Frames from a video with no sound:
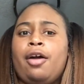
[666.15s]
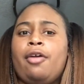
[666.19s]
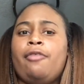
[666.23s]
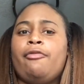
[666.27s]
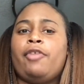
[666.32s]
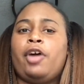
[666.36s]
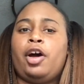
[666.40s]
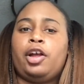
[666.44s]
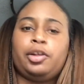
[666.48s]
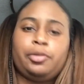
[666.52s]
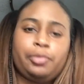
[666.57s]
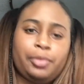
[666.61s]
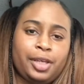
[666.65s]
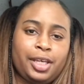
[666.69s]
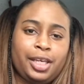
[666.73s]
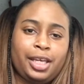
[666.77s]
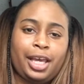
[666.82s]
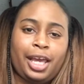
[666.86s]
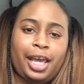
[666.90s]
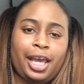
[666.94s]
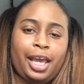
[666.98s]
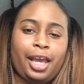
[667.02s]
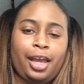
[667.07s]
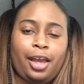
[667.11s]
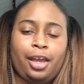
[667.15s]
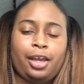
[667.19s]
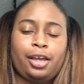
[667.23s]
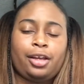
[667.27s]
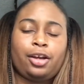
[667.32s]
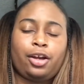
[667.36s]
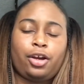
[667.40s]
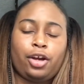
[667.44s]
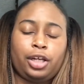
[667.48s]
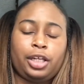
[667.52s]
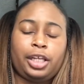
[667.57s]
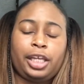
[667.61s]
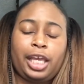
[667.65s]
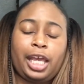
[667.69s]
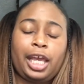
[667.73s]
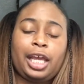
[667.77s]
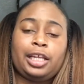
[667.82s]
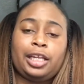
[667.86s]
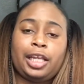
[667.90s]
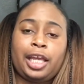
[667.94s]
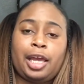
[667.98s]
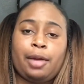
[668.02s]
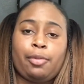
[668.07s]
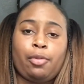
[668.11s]
Follow me at Kurly Kay
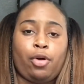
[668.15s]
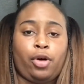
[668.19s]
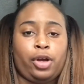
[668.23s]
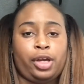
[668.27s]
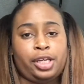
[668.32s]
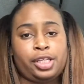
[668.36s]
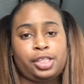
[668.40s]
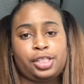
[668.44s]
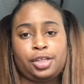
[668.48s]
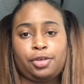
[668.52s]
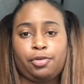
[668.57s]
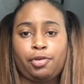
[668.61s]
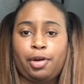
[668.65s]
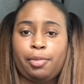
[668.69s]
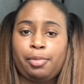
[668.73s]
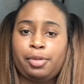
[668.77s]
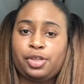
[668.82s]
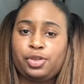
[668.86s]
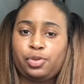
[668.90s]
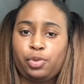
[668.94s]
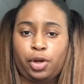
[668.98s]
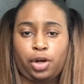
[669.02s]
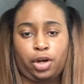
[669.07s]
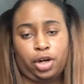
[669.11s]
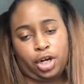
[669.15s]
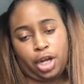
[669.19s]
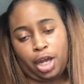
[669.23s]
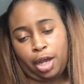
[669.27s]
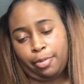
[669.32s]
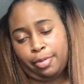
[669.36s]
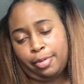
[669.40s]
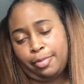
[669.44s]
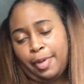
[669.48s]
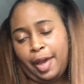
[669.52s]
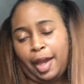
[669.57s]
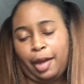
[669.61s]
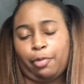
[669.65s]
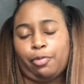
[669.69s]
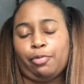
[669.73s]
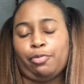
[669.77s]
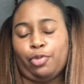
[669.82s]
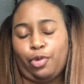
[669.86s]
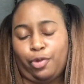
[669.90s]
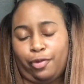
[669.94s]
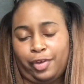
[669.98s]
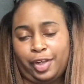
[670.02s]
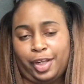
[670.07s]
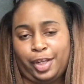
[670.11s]
Glam on Instagram and Twitter, and I'll be back with
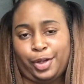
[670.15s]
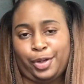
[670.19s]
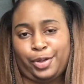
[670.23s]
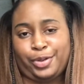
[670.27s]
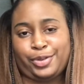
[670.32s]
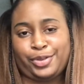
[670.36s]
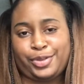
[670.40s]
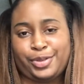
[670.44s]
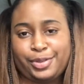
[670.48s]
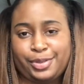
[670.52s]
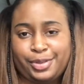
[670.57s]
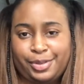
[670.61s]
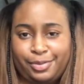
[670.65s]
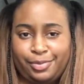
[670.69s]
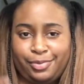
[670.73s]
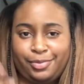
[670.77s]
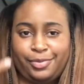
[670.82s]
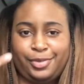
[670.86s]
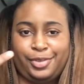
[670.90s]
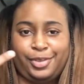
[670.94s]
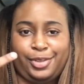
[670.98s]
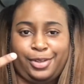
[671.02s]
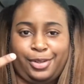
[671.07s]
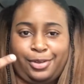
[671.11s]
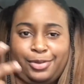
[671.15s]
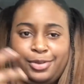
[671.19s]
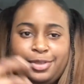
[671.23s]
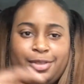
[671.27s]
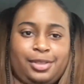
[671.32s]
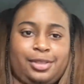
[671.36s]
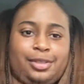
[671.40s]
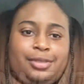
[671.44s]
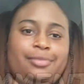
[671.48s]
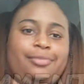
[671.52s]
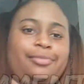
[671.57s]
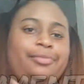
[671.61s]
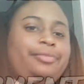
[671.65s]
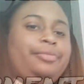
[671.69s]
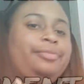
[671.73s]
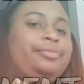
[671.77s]
more videos. Deuces.